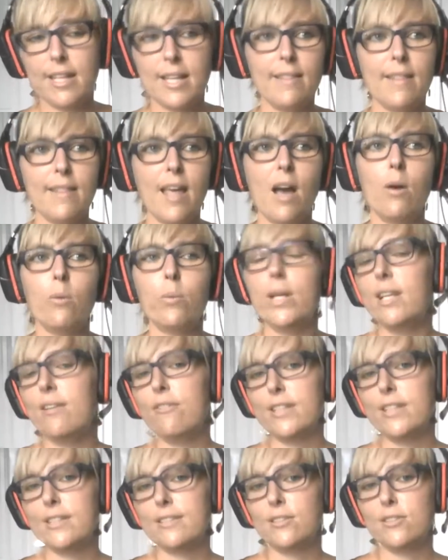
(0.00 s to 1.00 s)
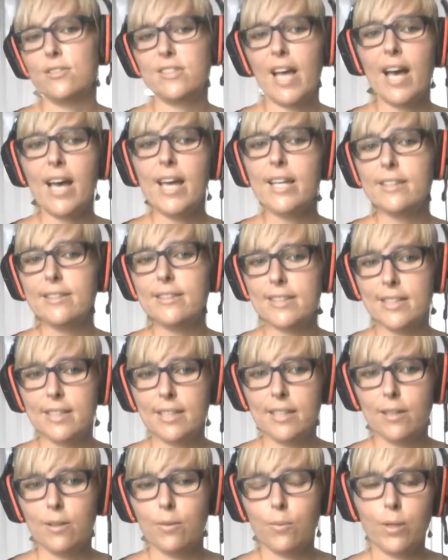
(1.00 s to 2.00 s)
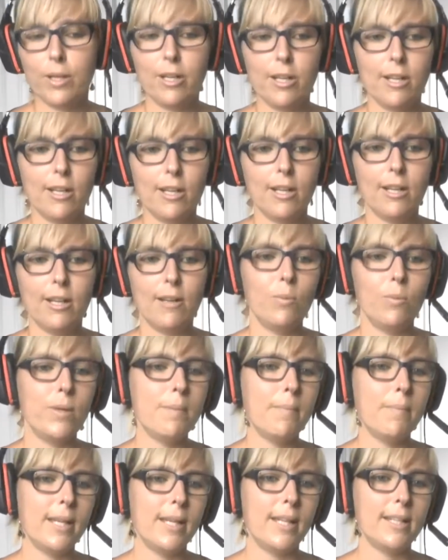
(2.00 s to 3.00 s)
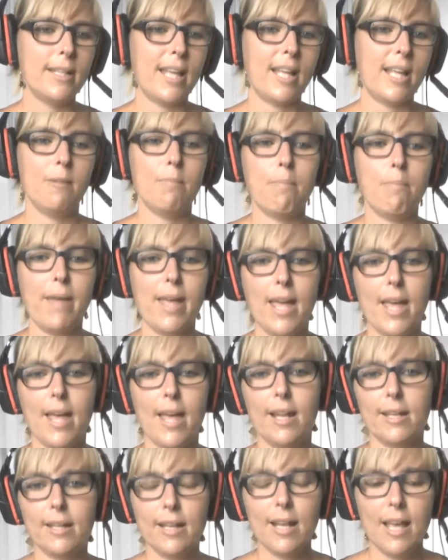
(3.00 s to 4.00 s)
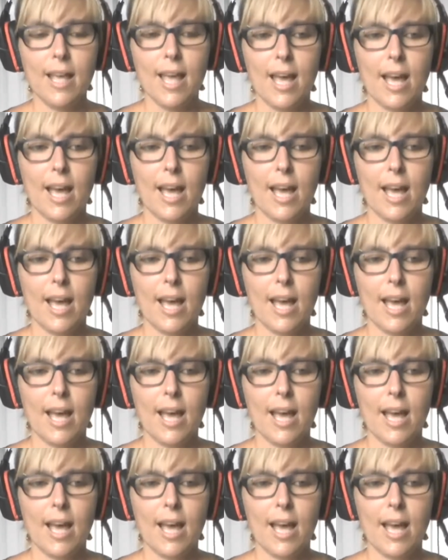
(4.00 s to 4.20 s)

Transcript: And now we live in a society where women and men